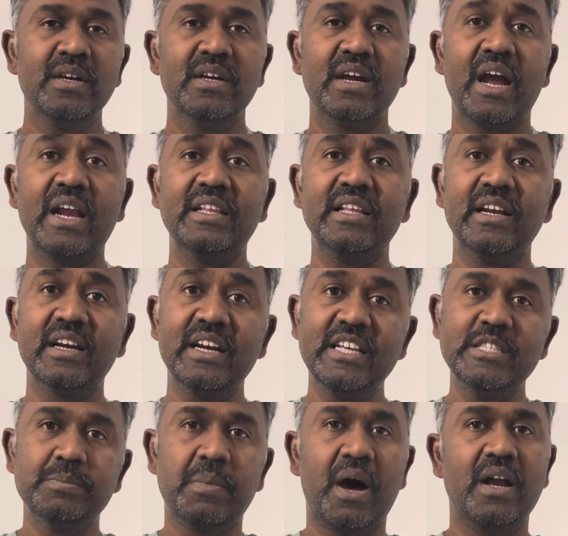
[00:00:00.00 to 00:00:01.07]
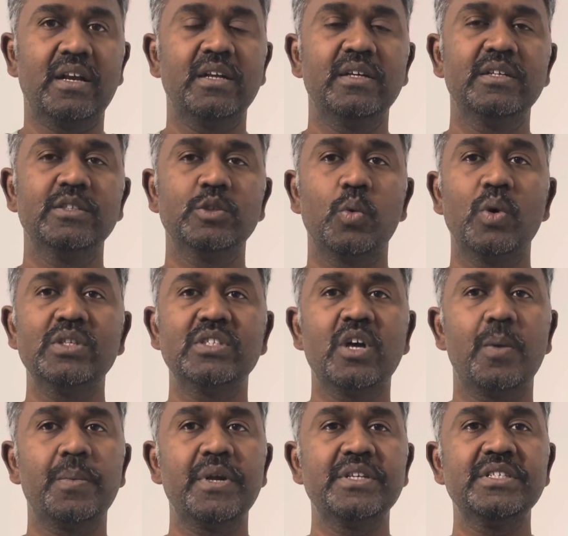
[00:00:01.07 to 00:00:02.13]
And the release part, so once the
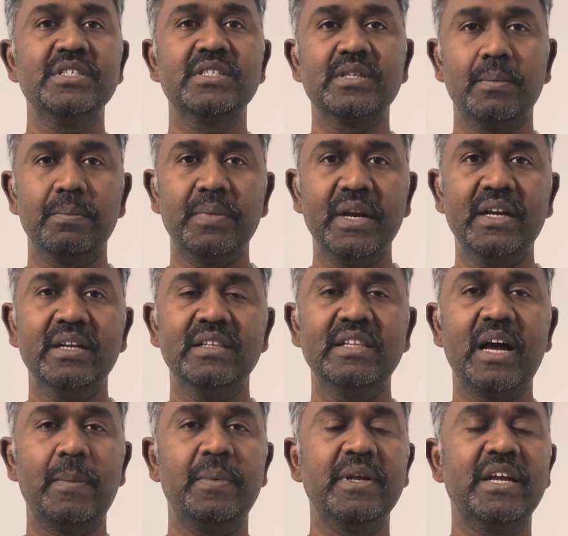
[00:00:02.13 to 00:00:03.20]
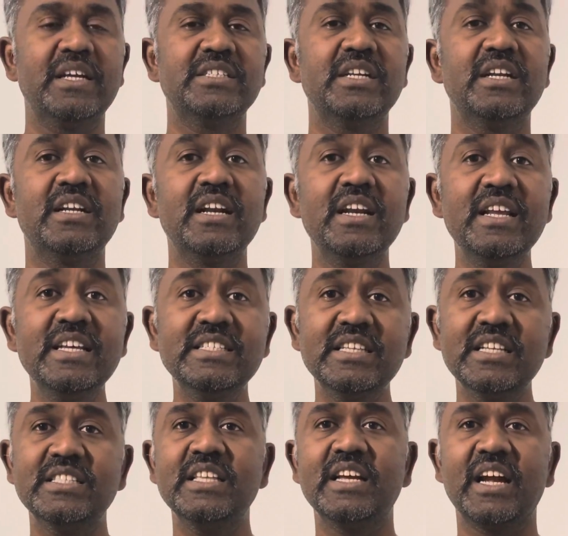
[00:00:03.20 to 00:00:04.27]
operation is complete, the application
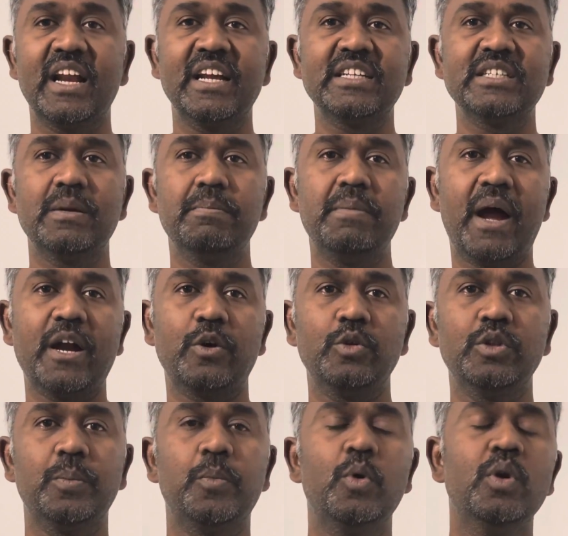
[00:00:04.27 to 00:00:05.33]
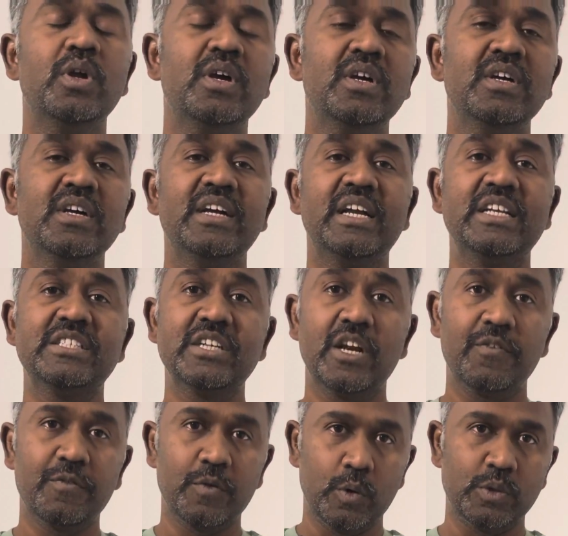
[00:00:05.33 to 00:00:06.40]
releases the connection back to the pool instead
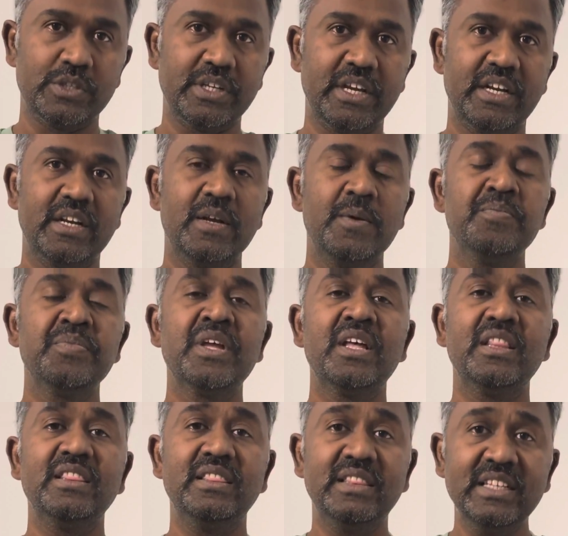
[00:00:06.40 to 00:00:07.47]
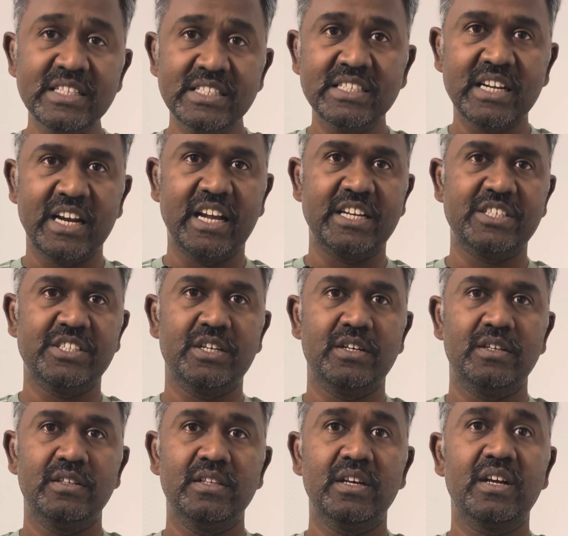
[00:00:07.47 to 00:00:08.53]
of closing it. This
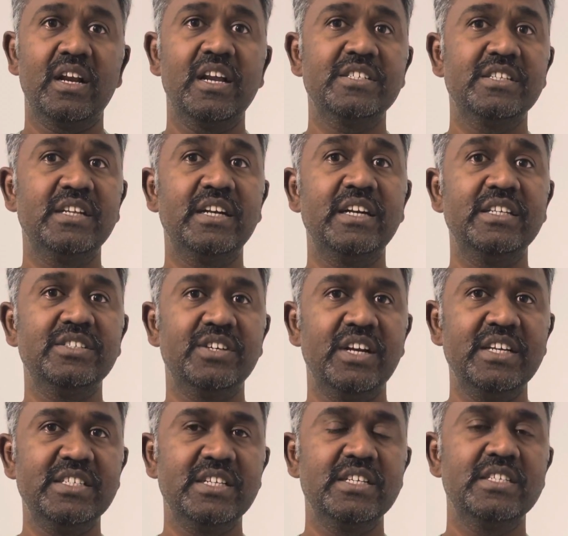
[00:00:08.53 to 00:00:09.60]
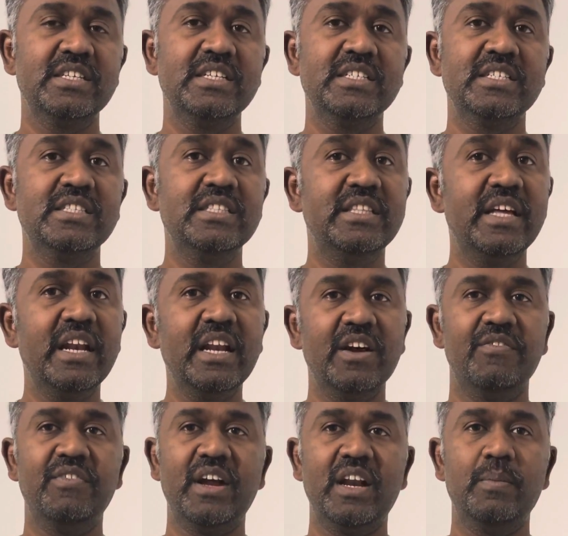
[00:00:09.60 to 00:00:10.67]
connection, the connection that it is releases, is then
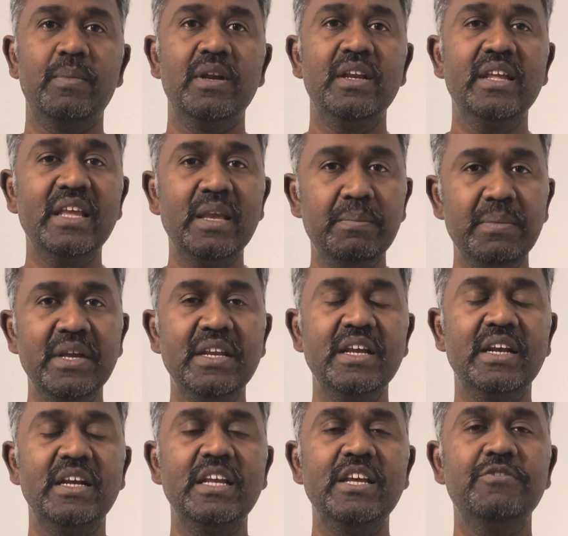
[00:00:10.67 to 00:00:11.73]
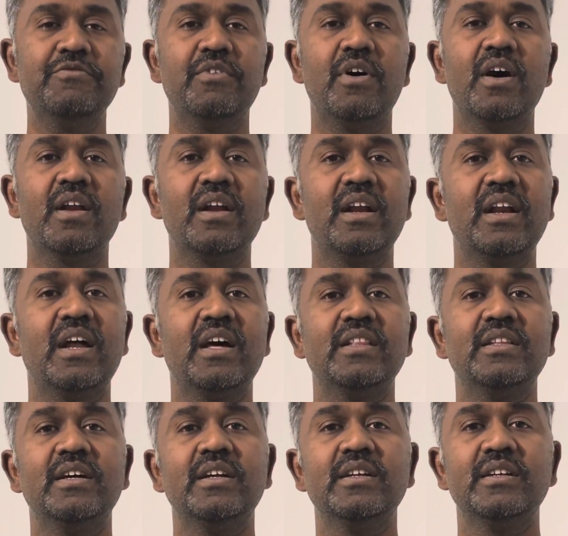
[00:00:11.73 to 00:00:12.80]
available immediately for
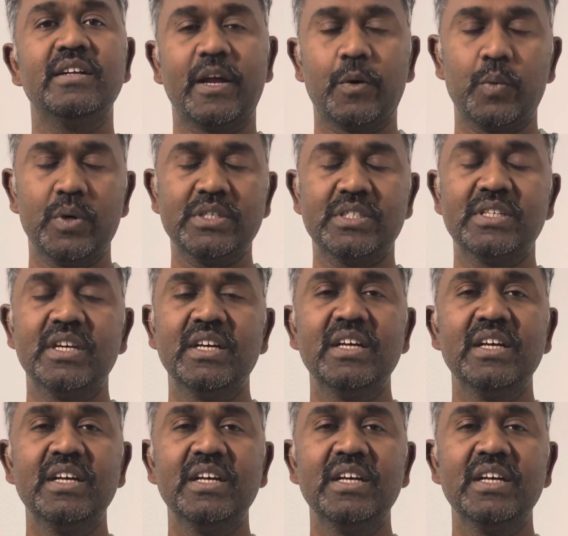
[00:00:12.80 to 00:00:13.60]
another request.